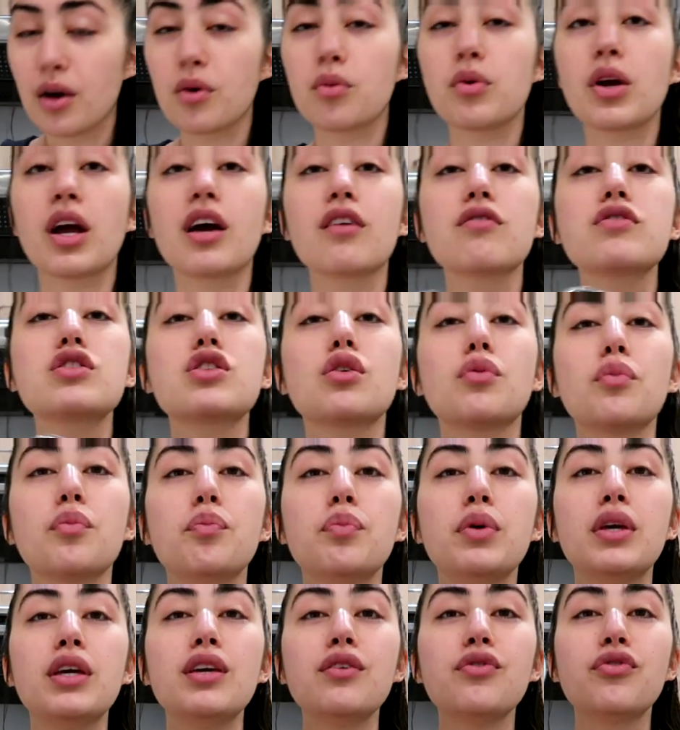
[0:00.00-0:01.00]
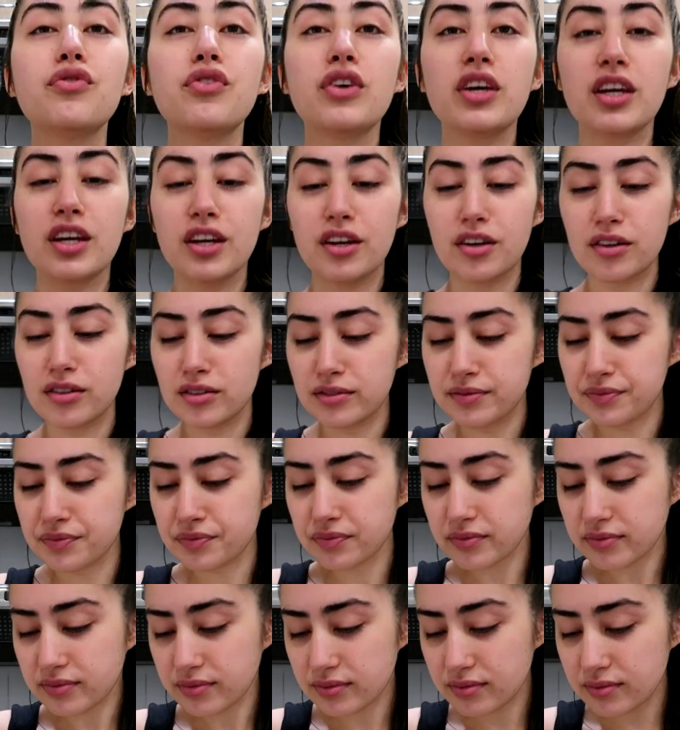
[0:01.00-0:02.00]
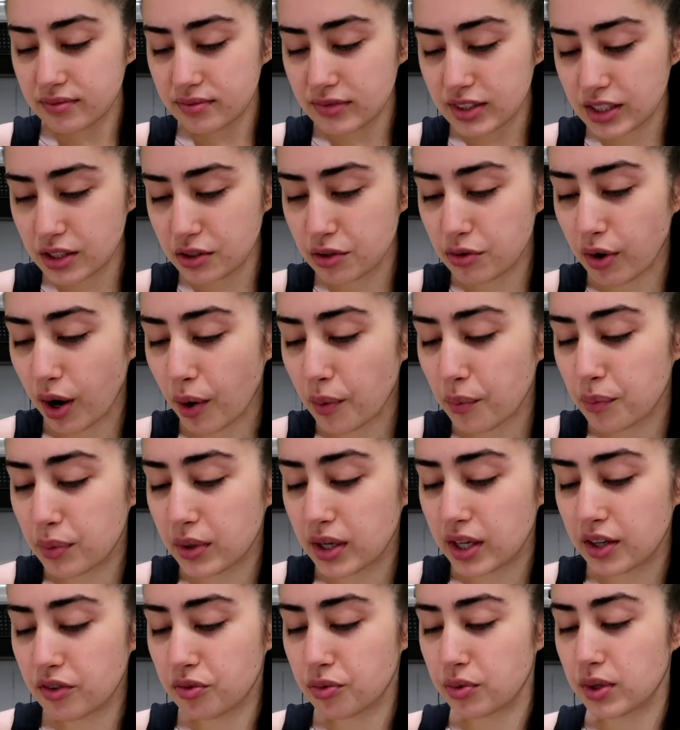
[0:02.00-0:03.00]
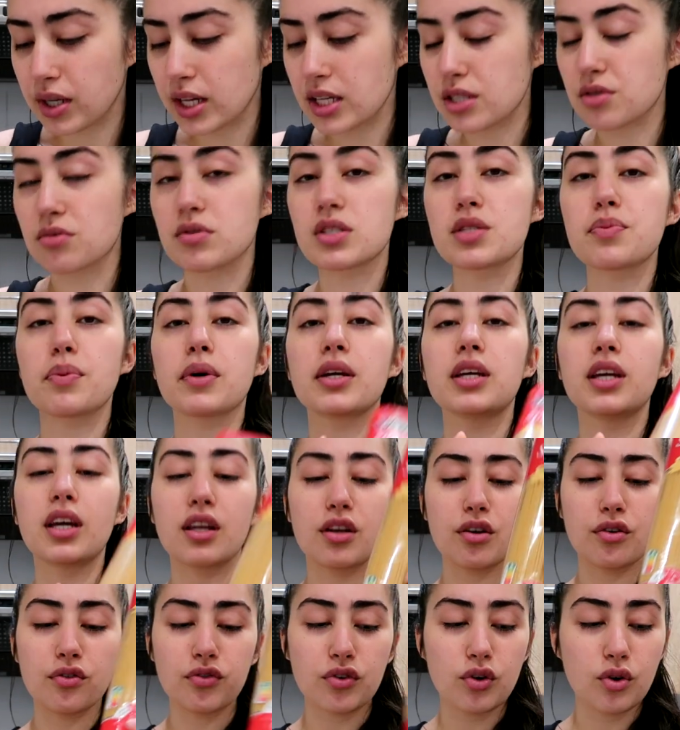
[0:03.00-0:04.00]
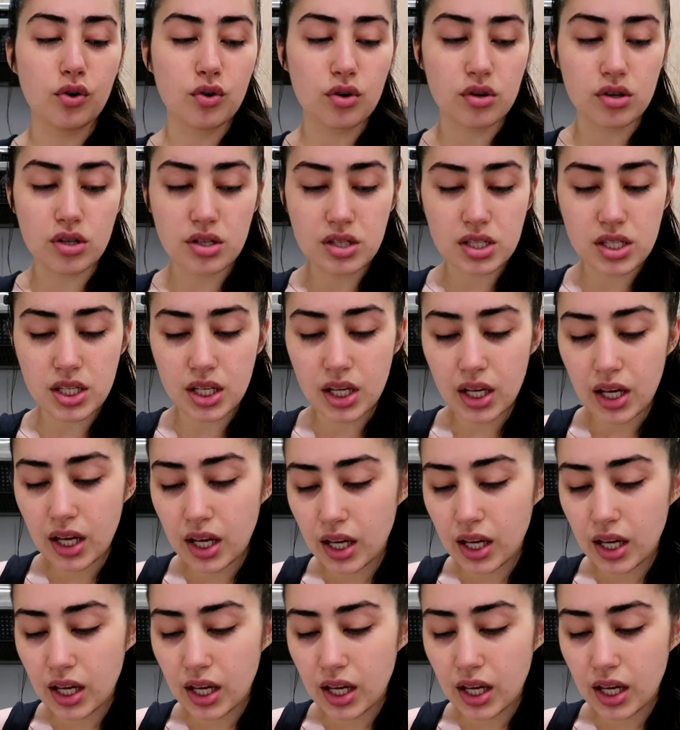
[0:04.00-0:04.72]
we have some beef here. Ground beef, we get some spaghetti of course,